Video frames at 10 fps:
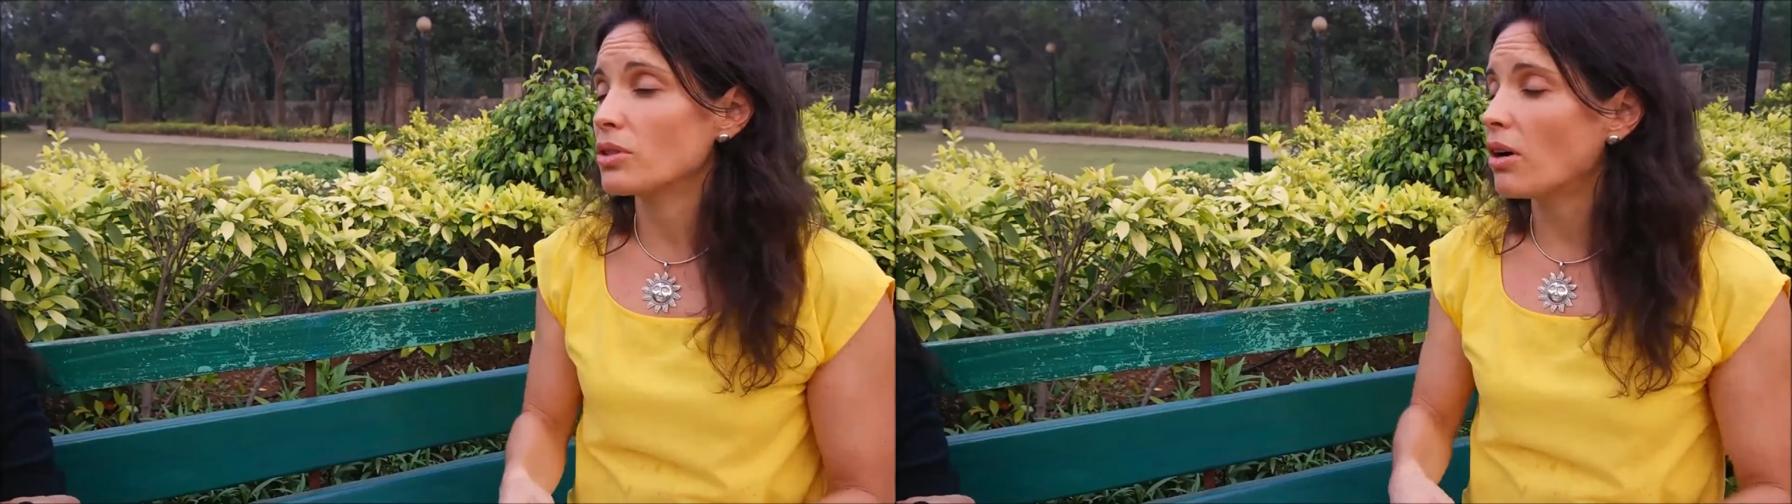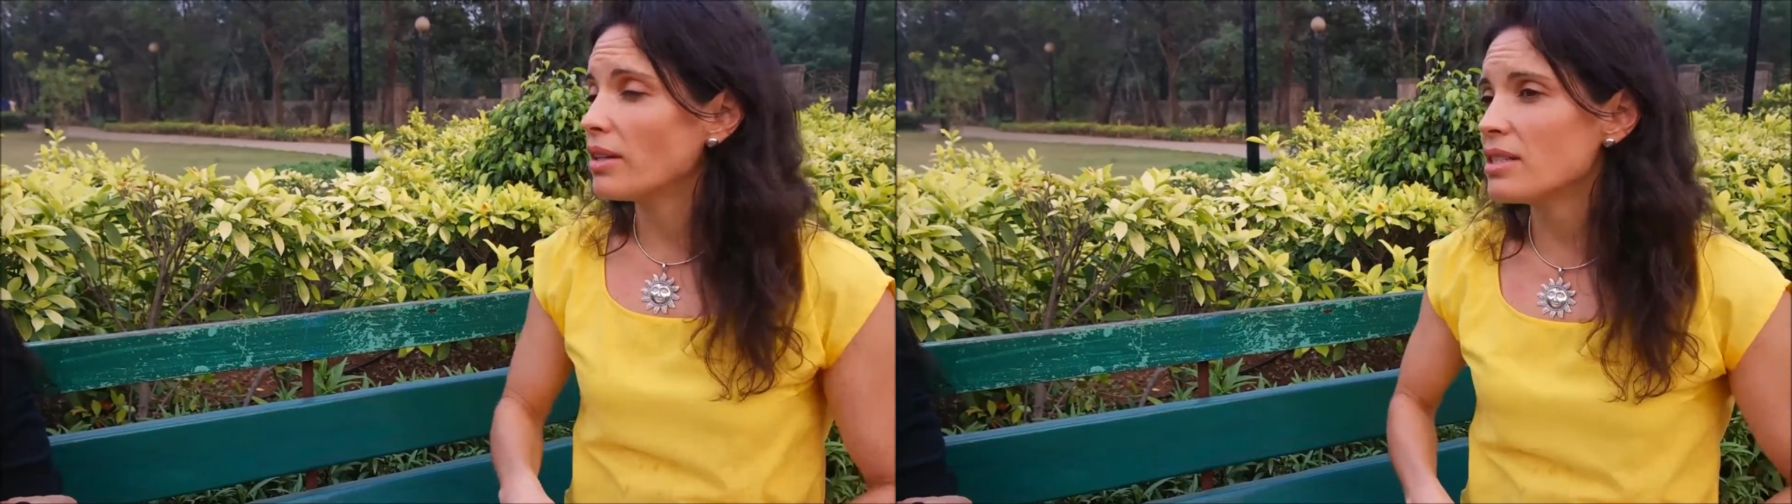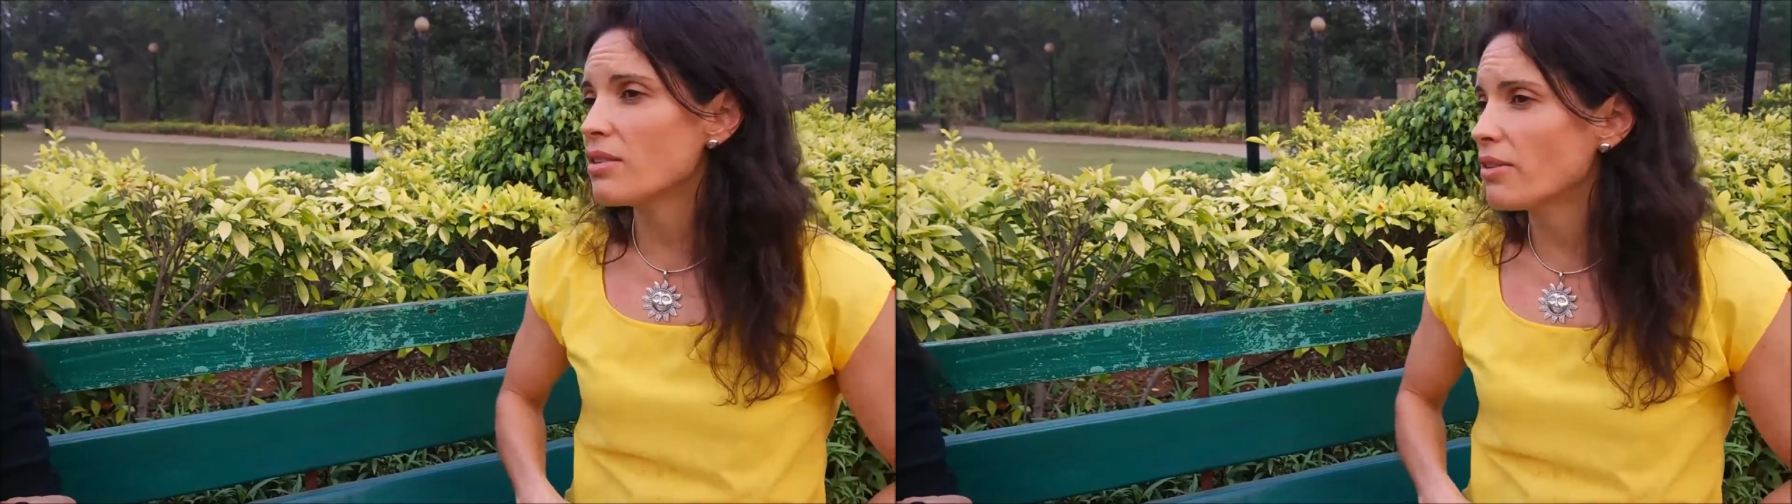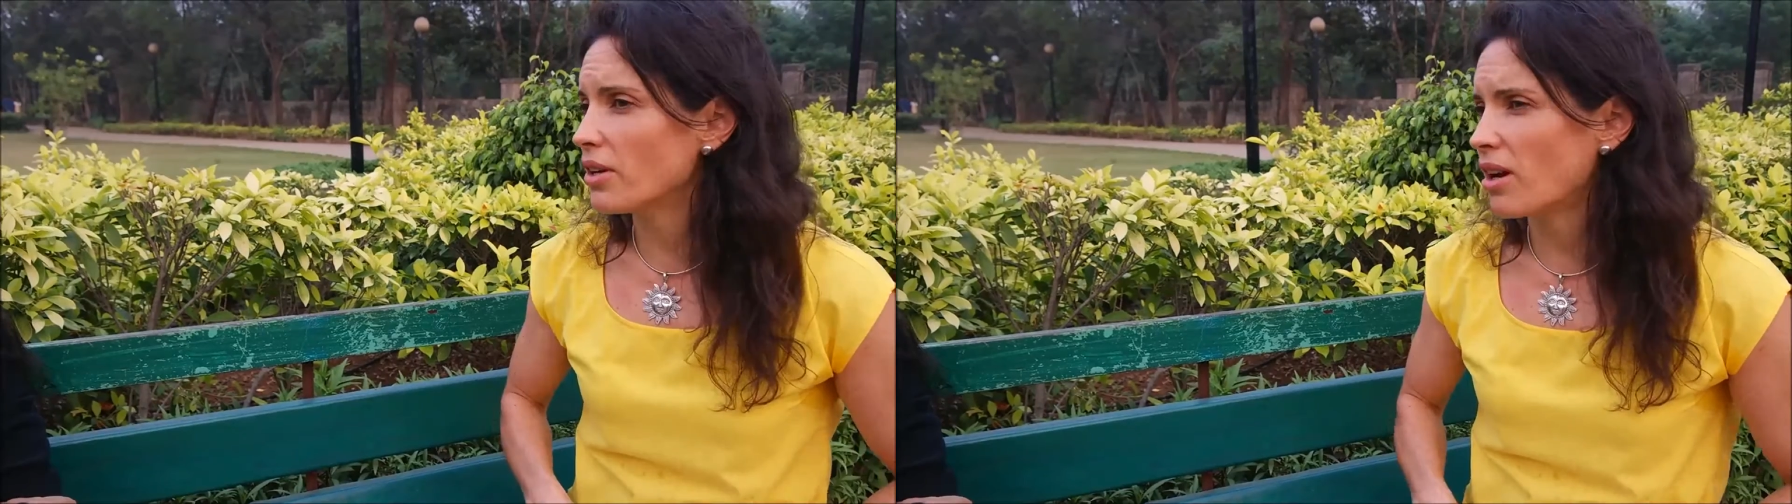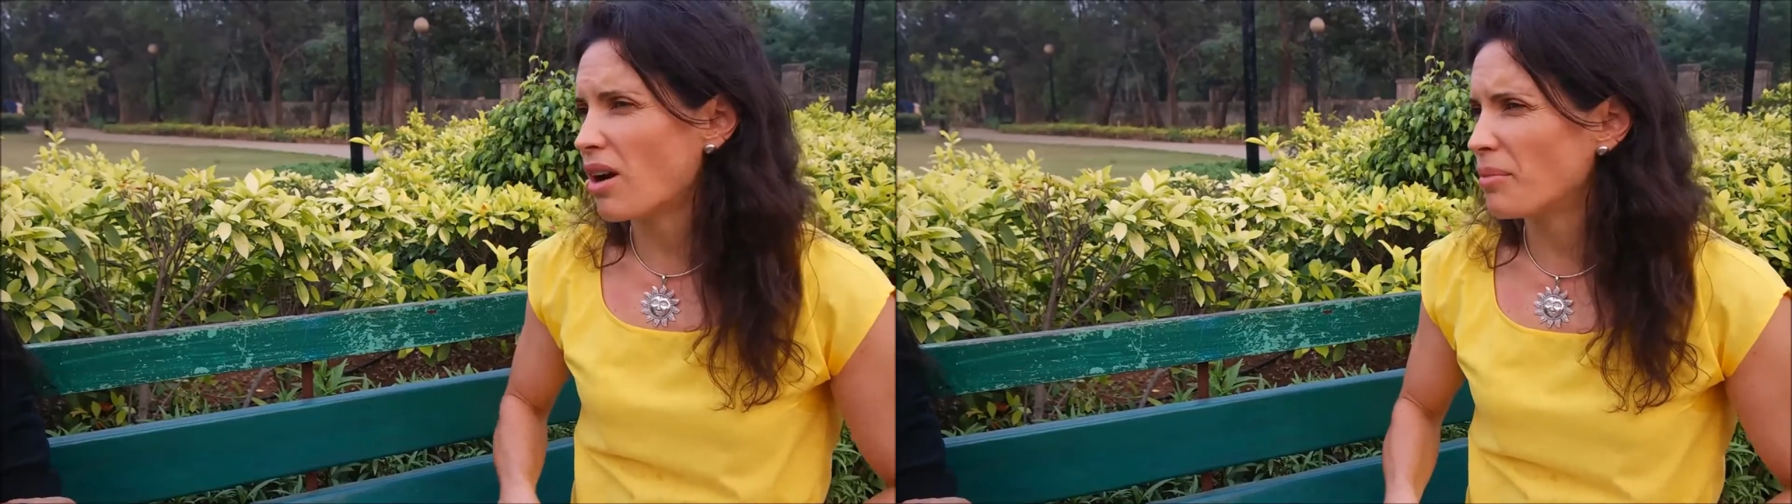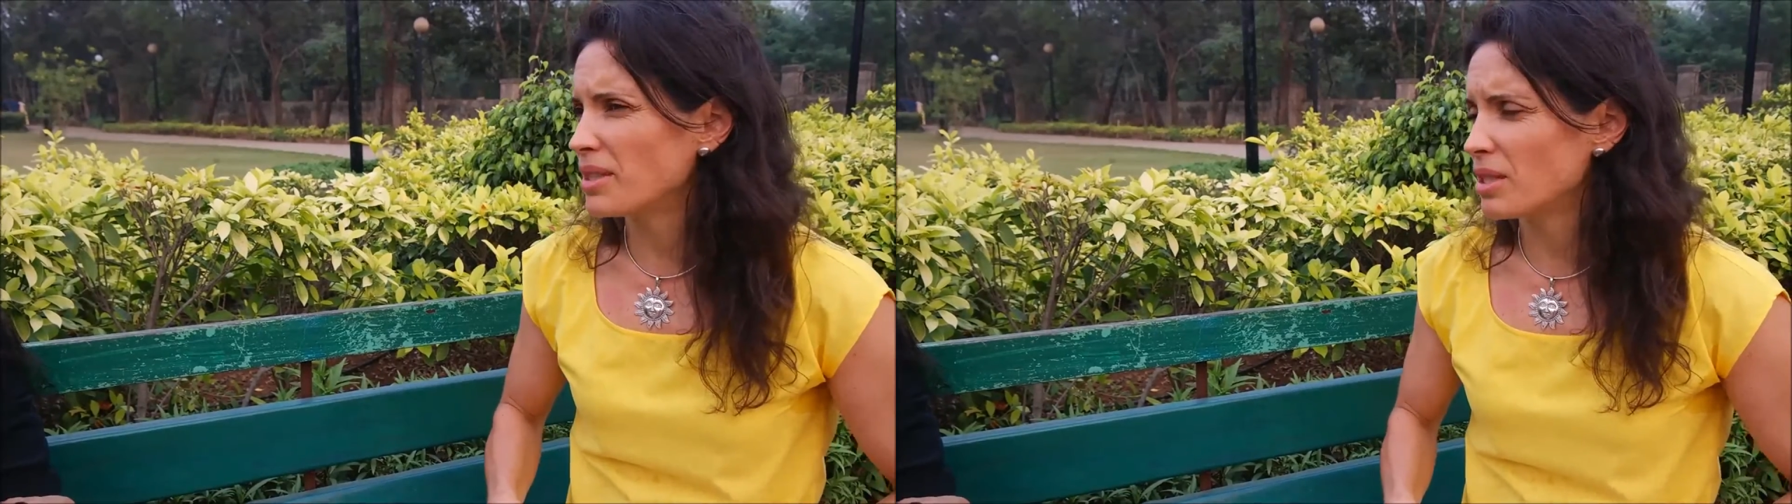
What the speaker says: All these are very common,